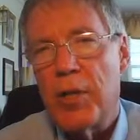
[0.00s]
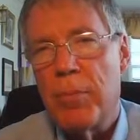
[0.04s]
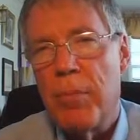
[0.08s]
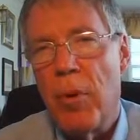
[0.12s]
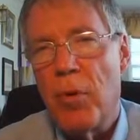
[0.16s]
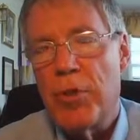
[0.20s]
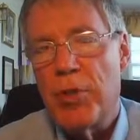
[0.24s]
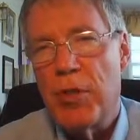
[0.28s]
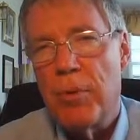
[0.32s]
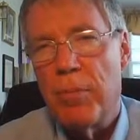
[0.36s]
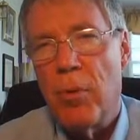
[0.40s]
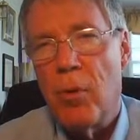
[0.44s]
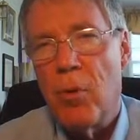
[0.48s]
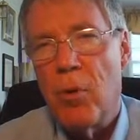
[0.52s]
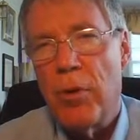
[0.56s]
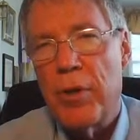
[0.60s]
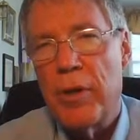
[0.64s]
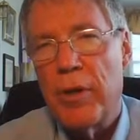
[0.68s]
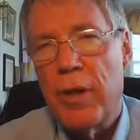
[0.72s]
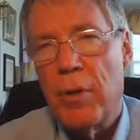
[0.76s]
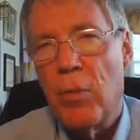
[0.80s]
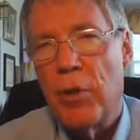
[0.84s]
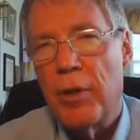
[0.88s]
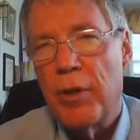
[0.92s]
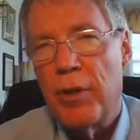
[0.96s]
what's most
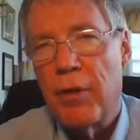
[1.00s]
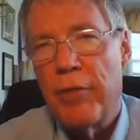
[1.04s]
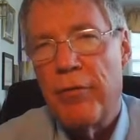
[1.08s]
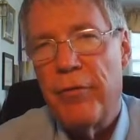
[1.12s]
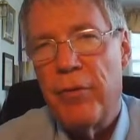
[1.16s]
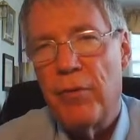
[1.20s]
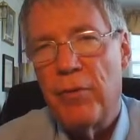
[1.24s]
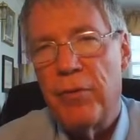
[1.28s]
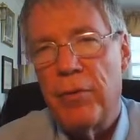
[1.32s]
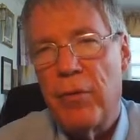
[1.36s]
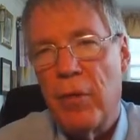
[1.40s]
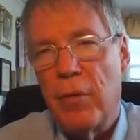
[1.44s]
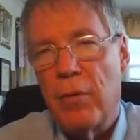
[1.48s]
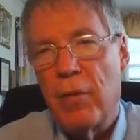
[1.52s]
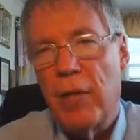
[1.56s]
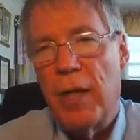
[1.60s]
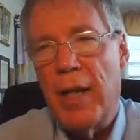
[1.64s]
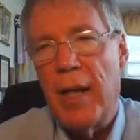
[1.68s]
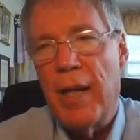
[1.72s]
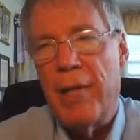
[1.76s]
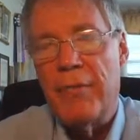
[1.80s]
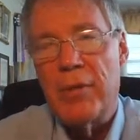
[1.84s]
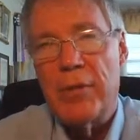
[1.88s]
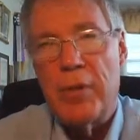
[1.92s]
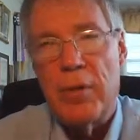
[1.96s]
important and what their
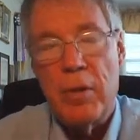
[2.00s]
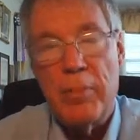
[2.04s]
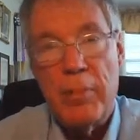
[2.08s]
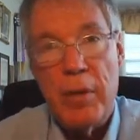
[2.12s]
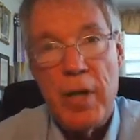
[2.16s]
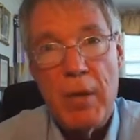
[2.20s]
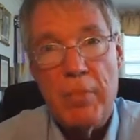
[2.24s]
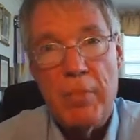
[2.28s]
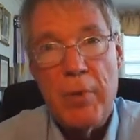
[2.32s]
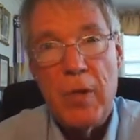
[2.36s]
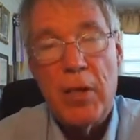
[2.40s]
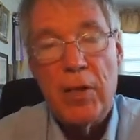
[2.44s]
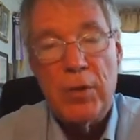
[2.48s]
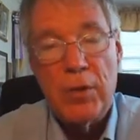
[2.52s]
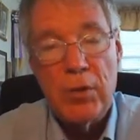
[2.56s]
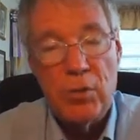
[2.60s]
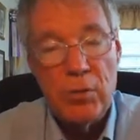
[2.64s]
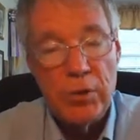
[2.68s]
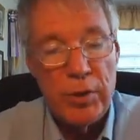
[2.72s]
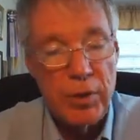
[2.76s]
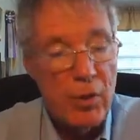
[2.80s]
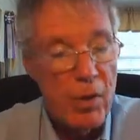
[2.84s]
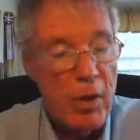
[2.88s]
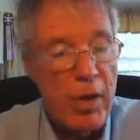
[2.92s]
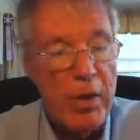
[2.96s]
life is going to be. And middle
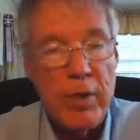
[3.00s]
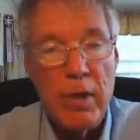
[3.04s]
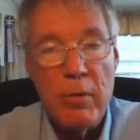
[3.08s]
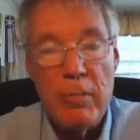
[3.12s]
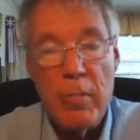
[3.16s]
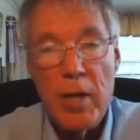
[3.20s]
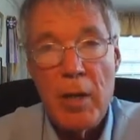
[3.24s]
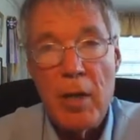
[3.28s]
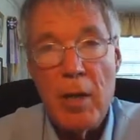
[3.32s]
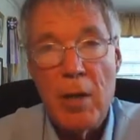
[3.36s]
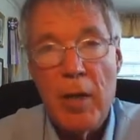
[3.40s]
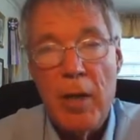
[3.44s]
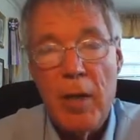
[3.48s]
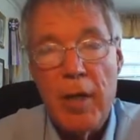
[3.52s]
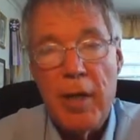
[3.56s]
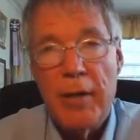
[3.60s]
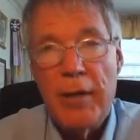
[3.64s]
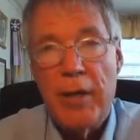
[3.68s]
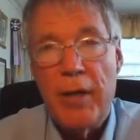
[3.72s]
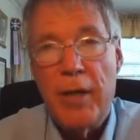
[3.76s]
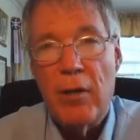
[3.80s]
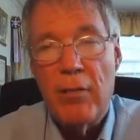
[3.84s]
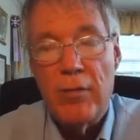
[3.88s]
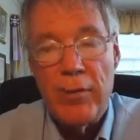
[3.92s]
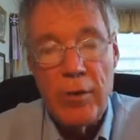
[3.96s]
school is caught in the middle.
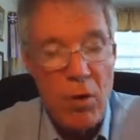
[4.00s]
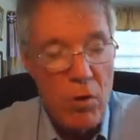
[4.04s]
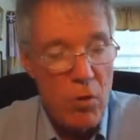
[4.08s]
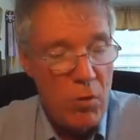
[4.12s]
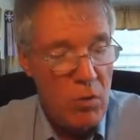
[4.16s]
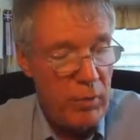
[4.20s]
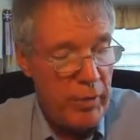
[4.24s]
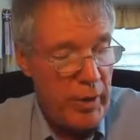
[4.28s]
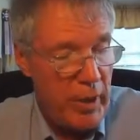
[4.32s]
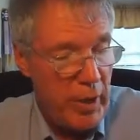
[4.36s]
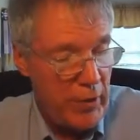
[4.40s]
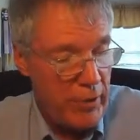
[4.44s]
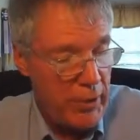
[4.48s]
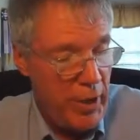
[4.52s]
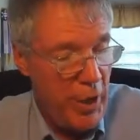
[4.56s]
They don't know